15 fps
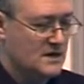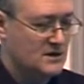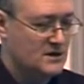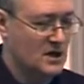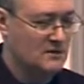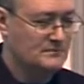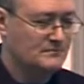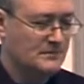
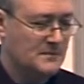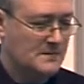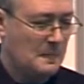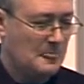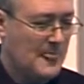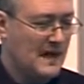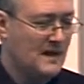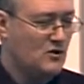So
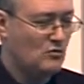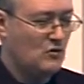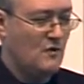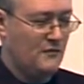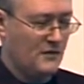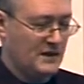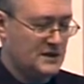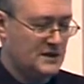in your
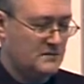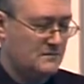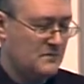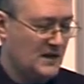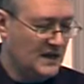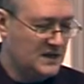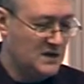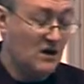office,
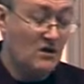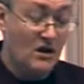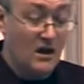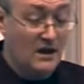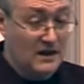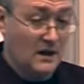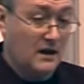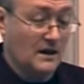it's
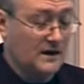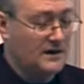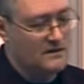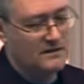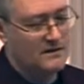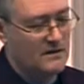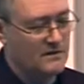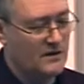unlikely
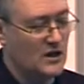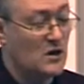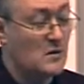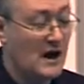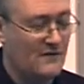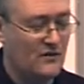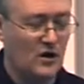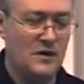that you
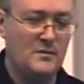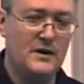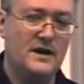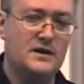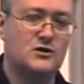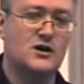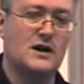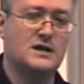have an IP
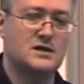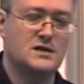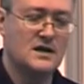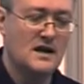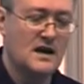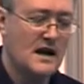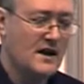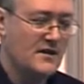address
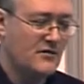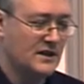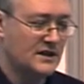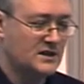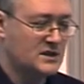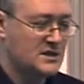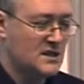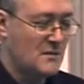
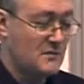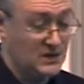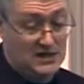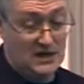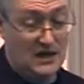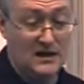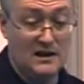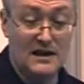that's
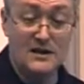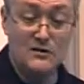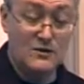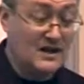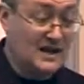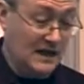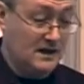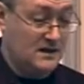particularly
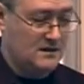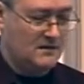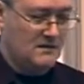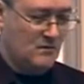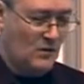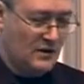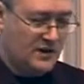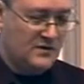unique
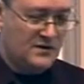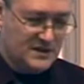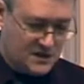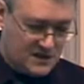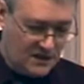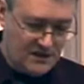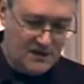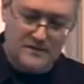when you
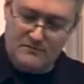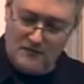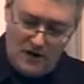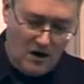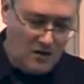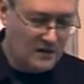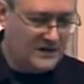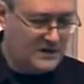consider the
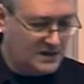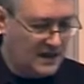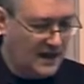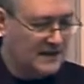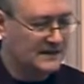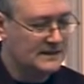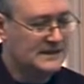whole internet.